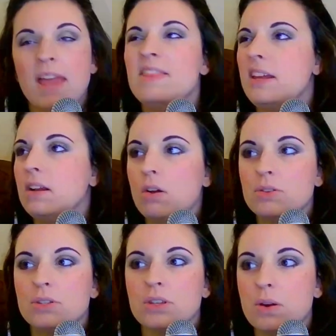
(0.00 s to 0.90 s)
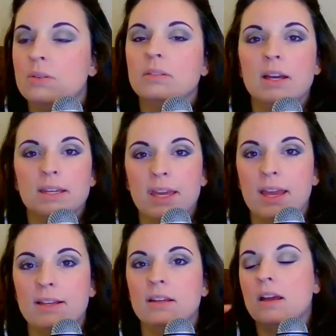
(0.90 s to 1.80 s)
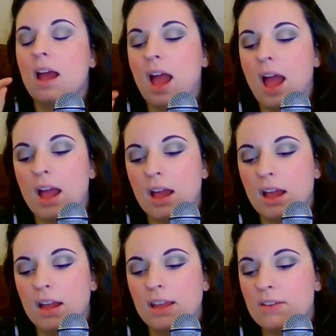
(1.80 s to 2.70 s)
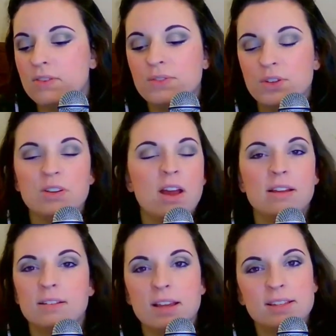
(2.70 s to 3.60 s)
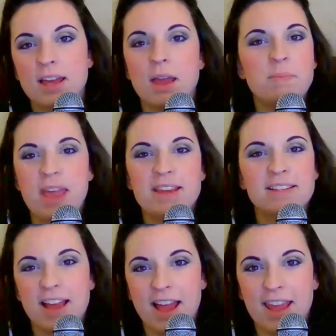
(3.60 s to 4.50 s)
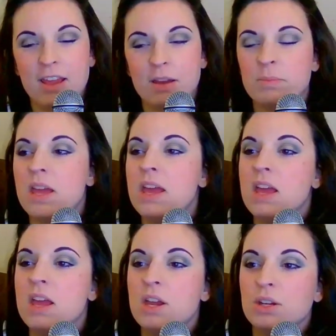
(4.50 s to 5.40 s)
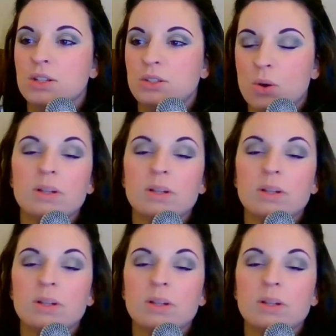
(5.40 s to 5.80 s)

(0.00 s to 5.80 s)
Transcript: And then also, again, even if you're not as type A as I am, don't